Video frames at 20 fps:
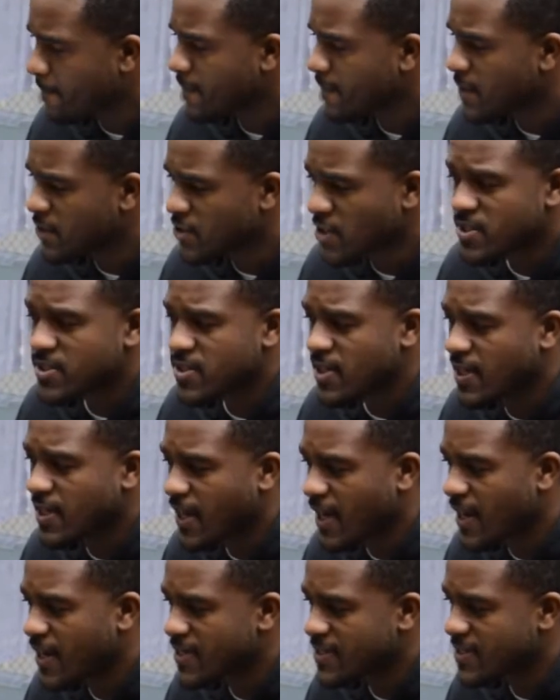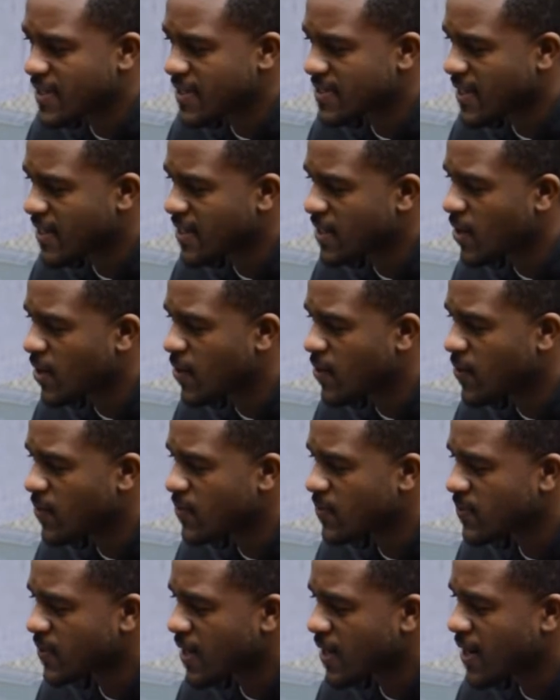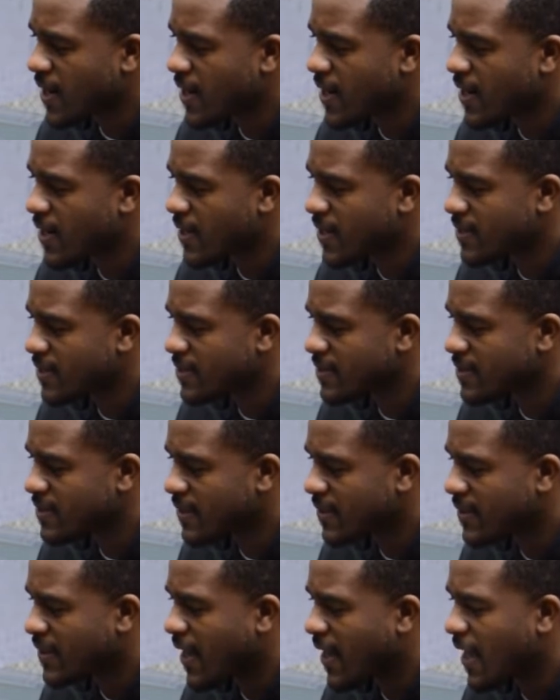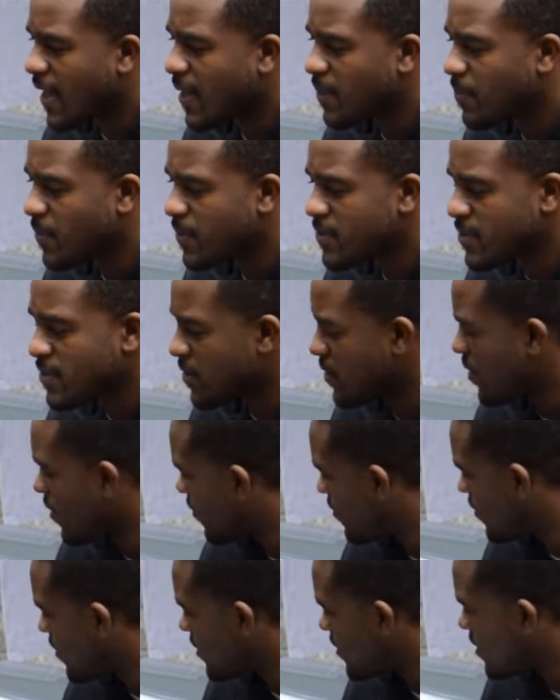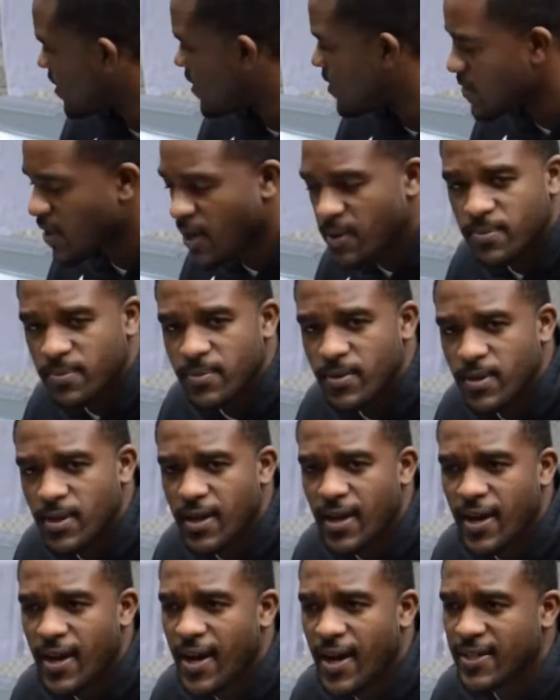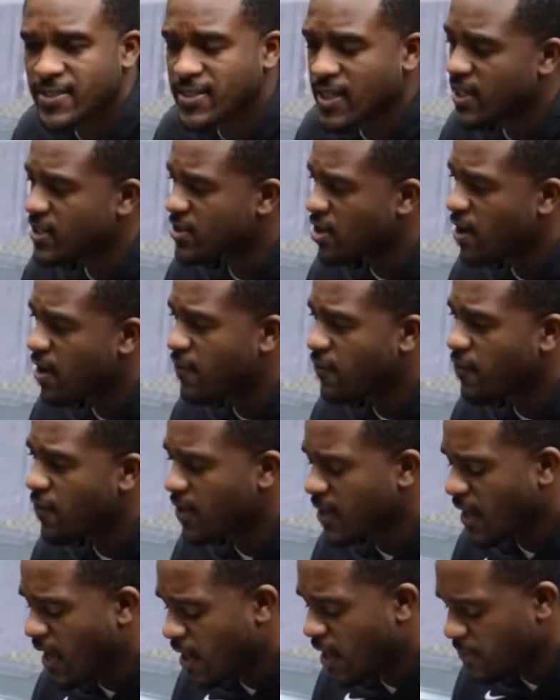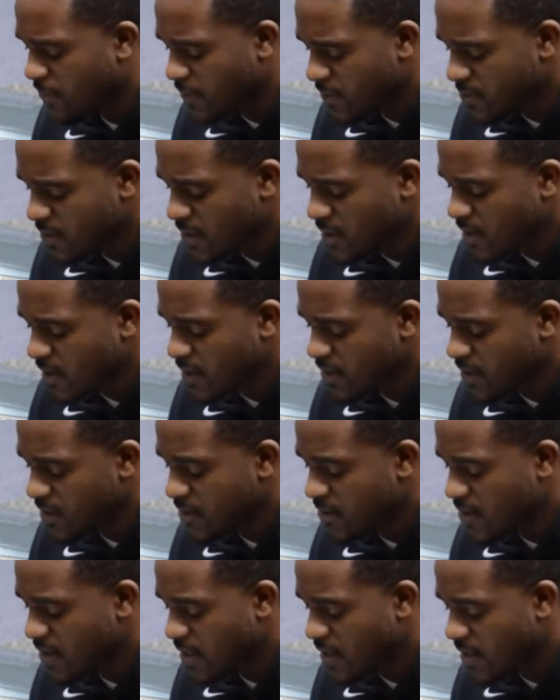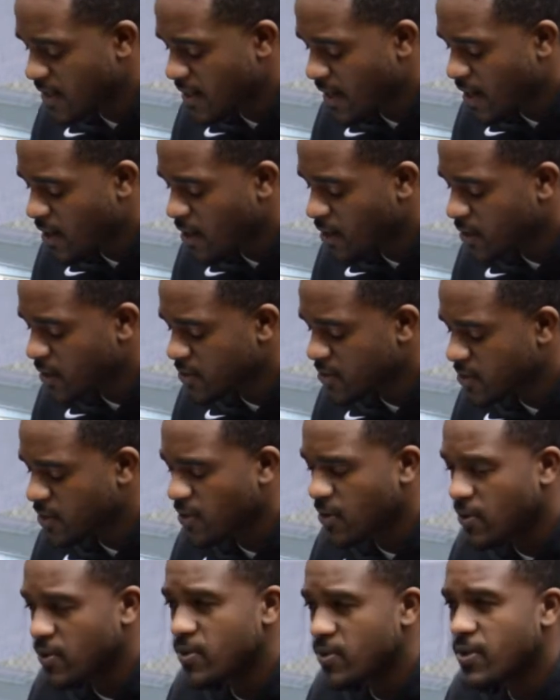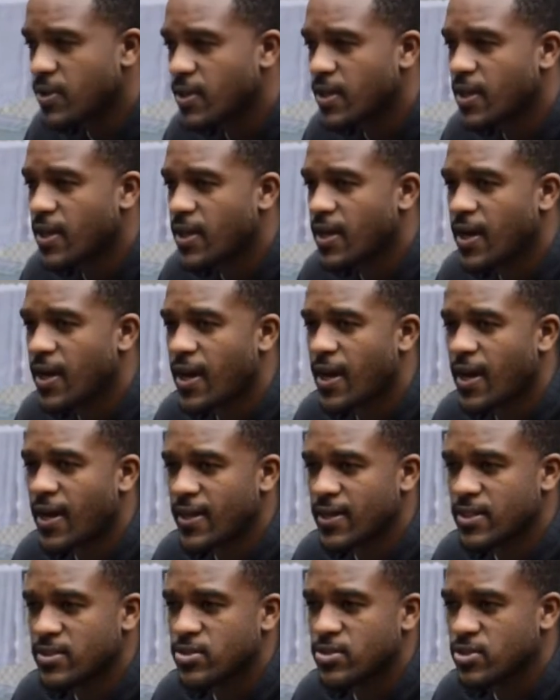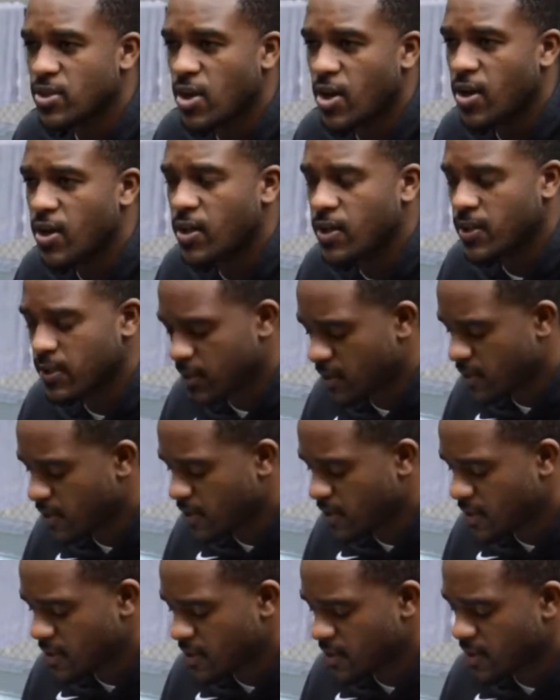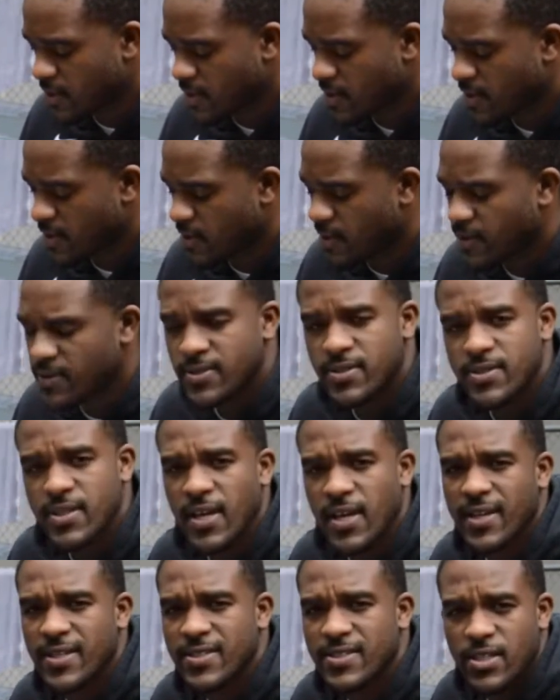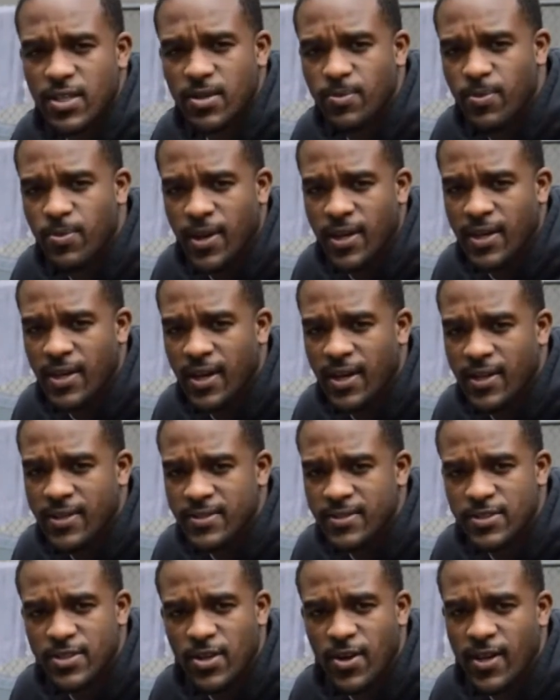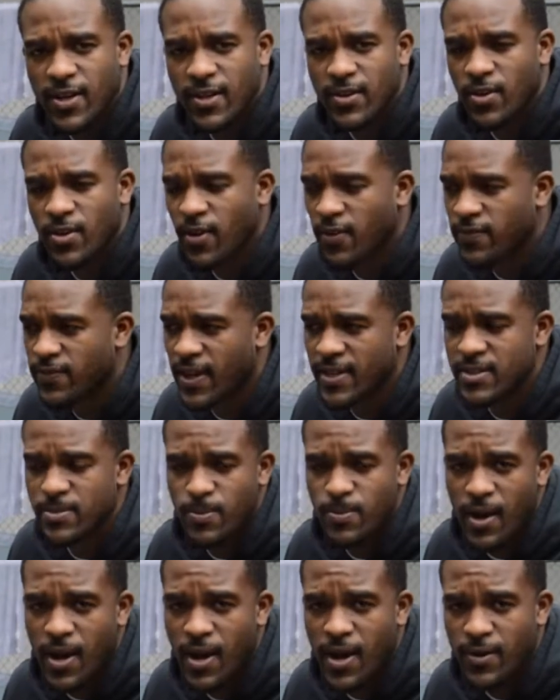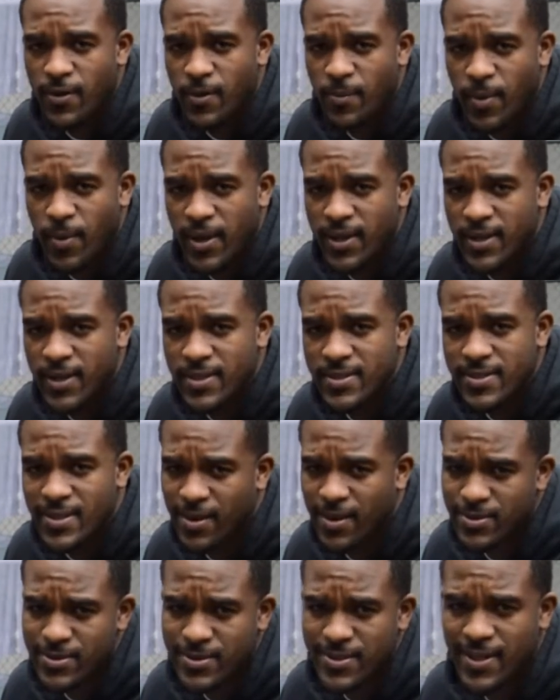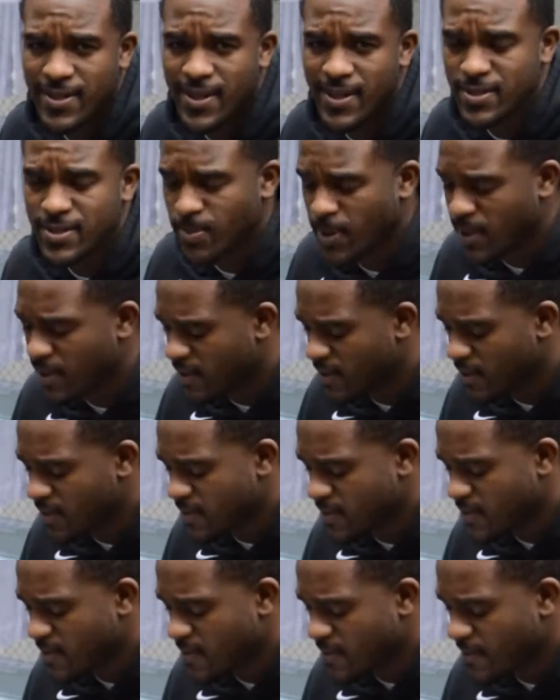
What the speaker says: just in case, because I know the calipers are known to seize up. I changed all 4 calipers earlier this year, and I also installed stainless steel brake lines. So I don't know if that's mod or maintenance. I would say that's maintenance,